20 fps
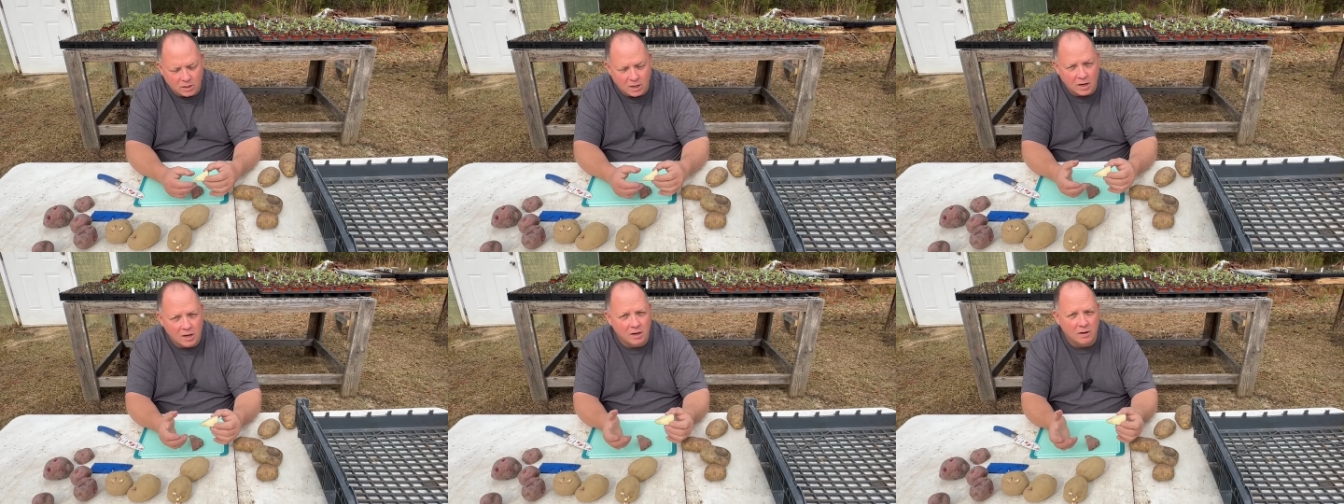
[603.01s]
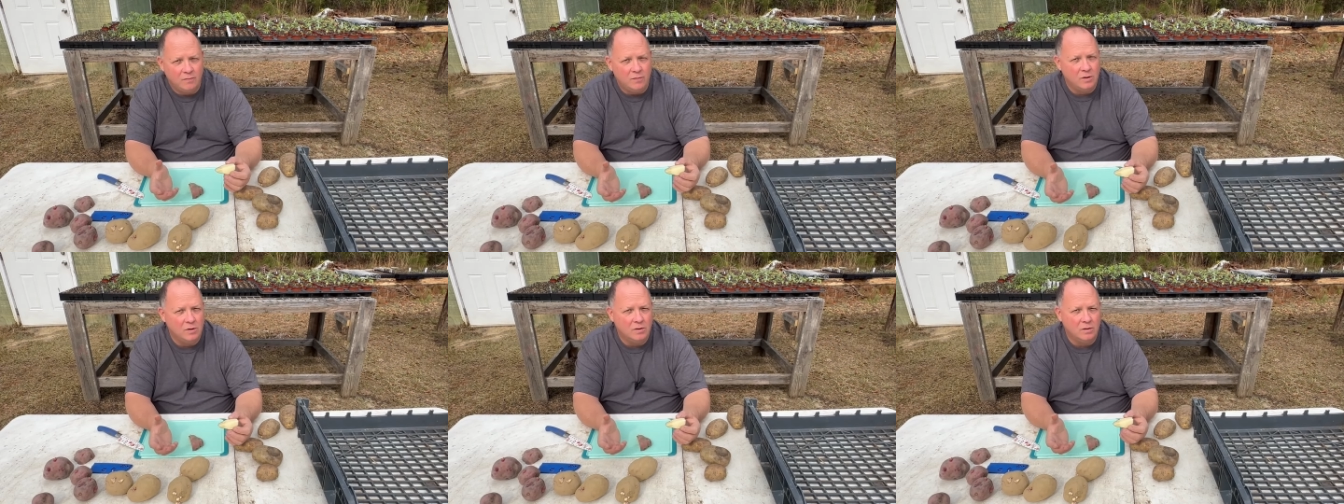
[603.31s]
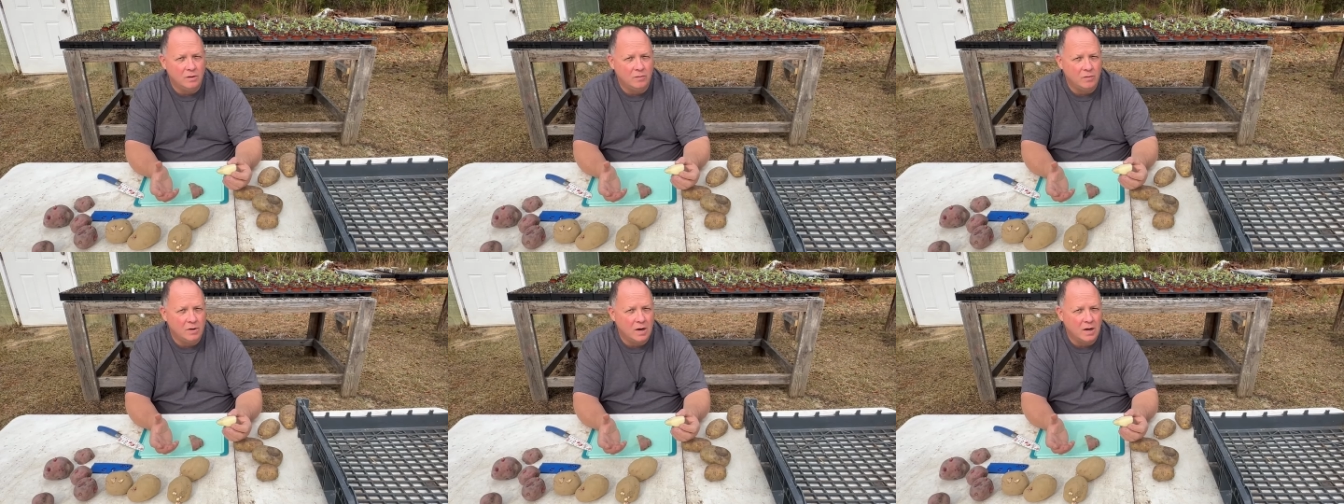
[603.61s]
again, if you're
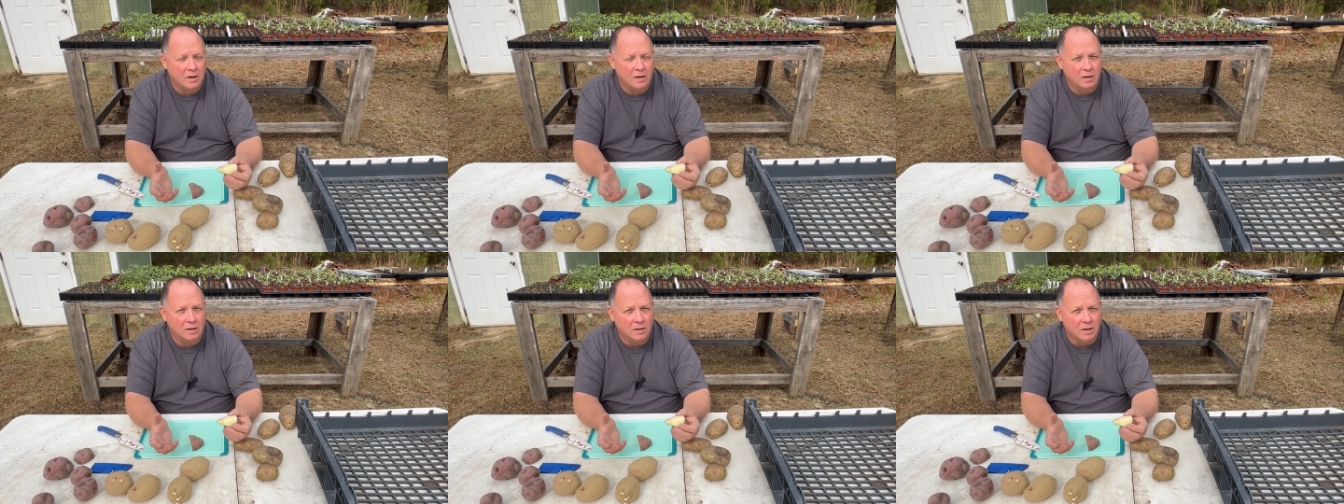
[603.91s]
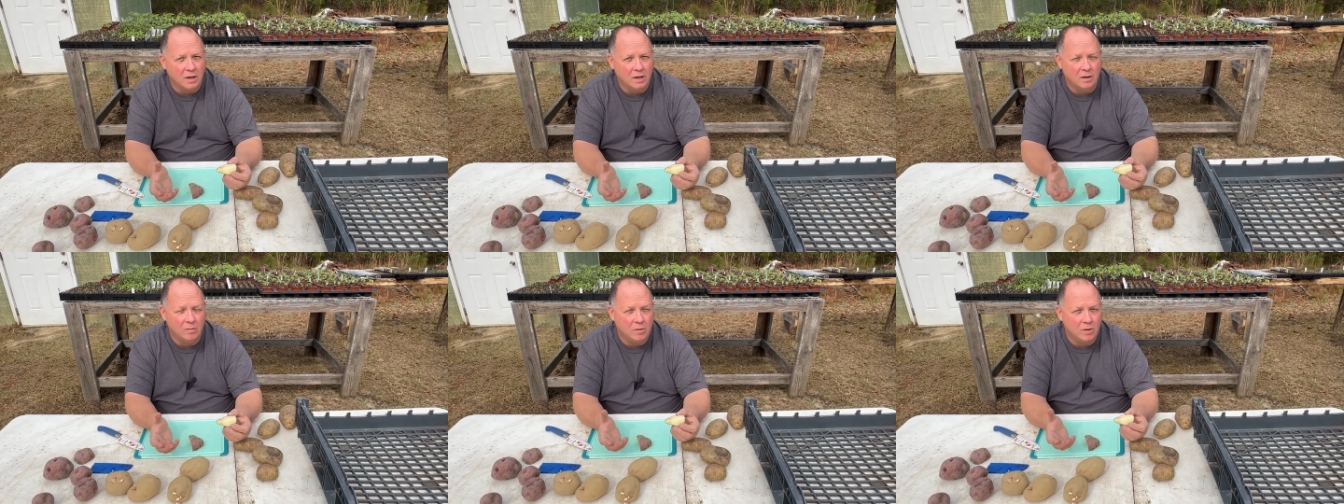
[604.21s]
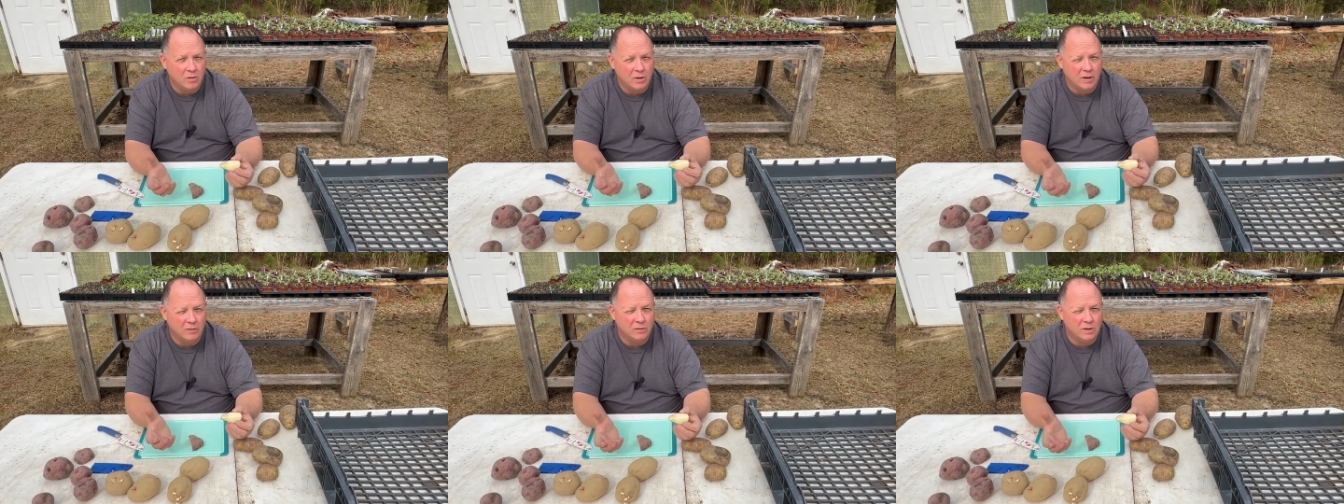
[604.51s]
not going to cut them,
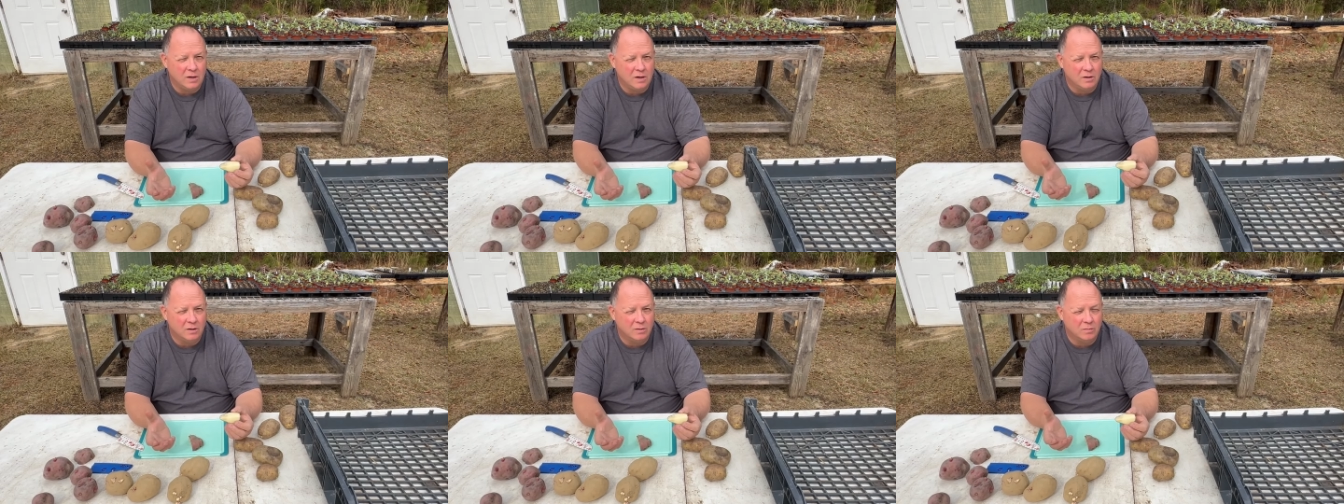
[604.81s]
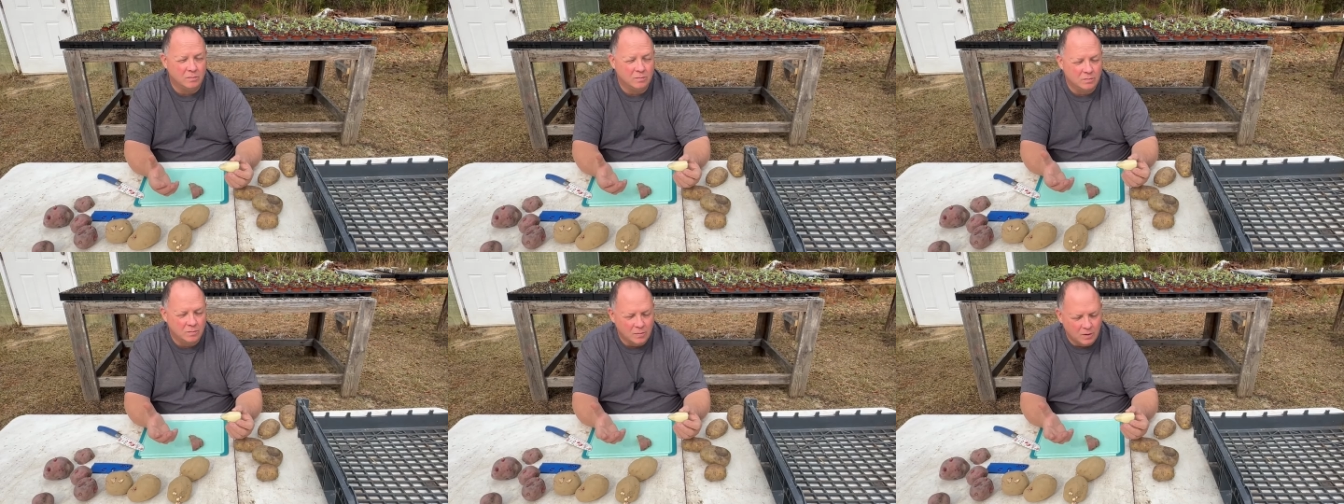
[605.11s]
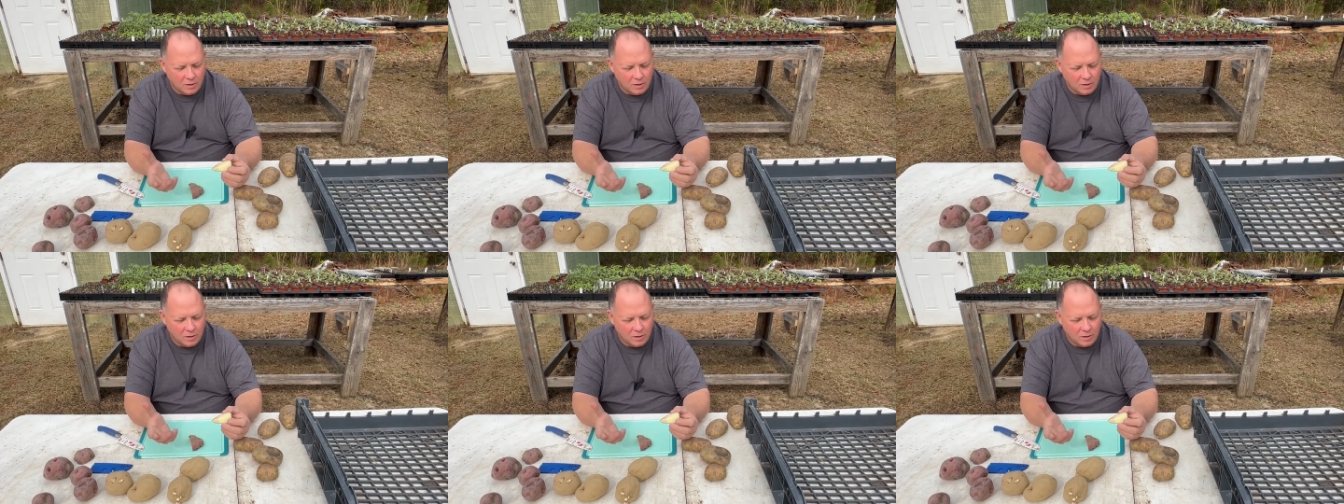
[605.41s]
you don't have to heal them,